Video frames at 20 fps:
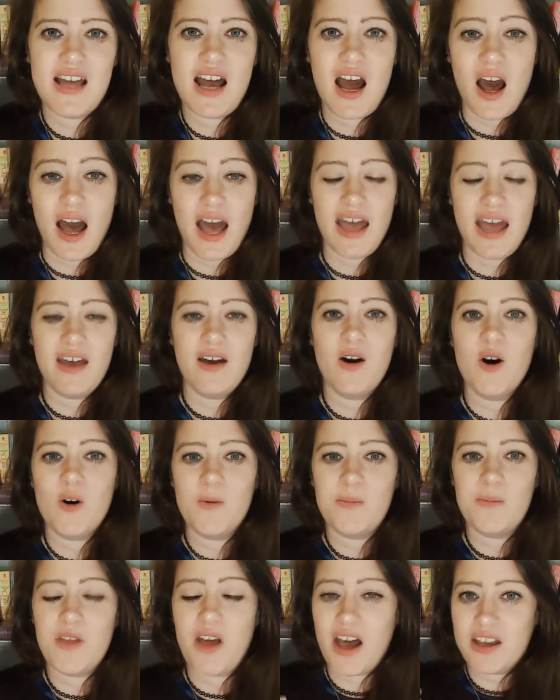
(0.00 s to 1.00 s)
I
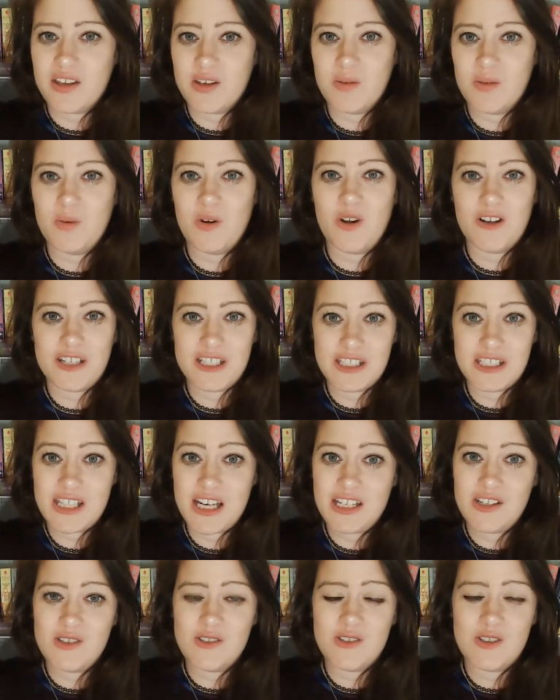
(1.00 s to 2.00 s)
hope that you will
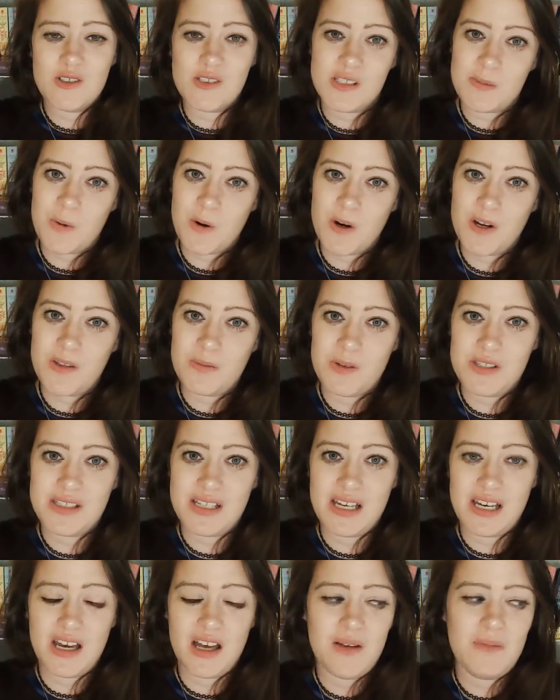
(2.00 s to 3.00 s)
continue to support the
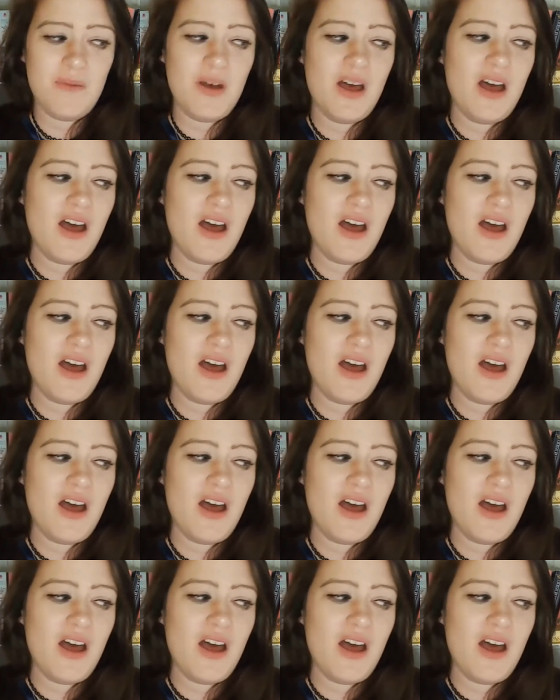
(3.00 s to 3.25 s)
museum.